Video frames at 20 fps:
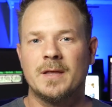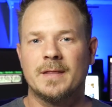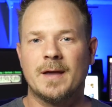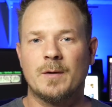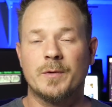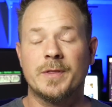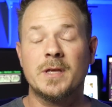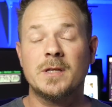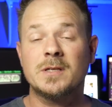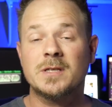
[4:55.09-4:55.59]
that
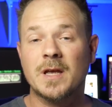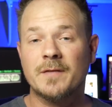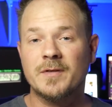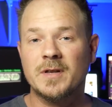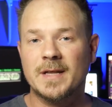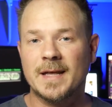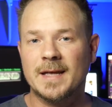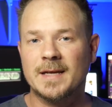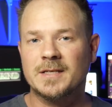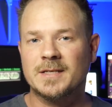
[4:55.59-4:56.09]
within
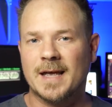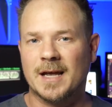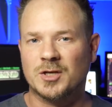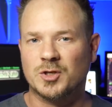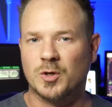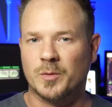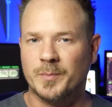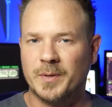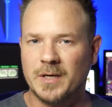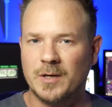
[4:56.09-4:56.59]
7 days,
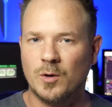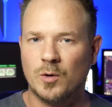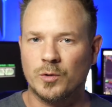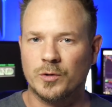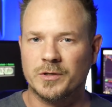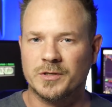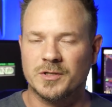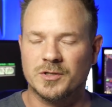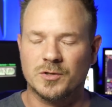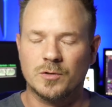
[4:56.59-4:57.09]
XRP
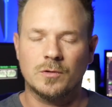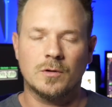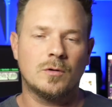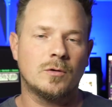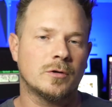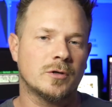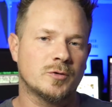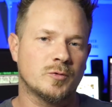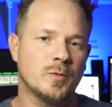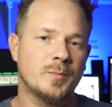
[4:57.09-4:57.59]
holders and Solo
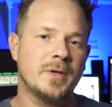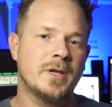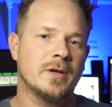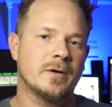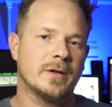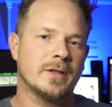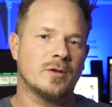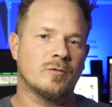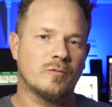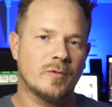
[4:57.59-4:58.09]
holders will be
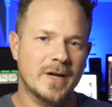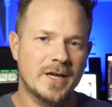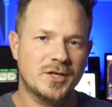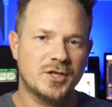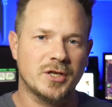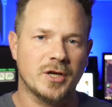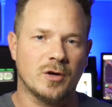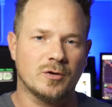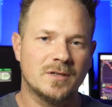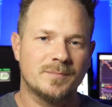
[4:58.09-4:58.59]
hearing the
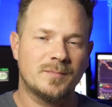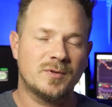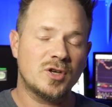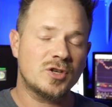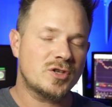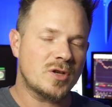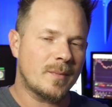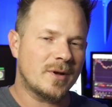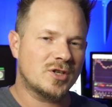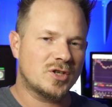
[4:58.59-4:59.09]
ratio,
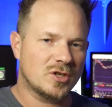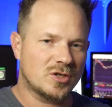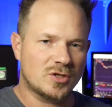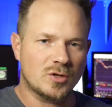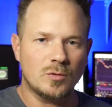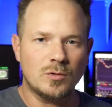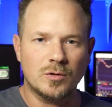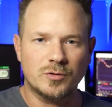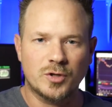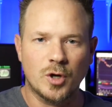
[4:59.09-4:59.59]
just how much
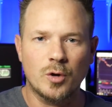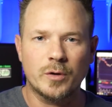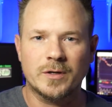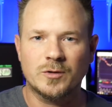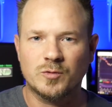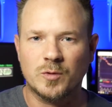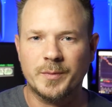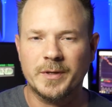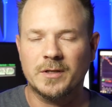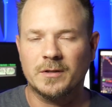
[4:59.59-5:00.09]
Solo
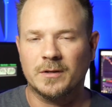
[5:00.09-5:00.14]
tokens will be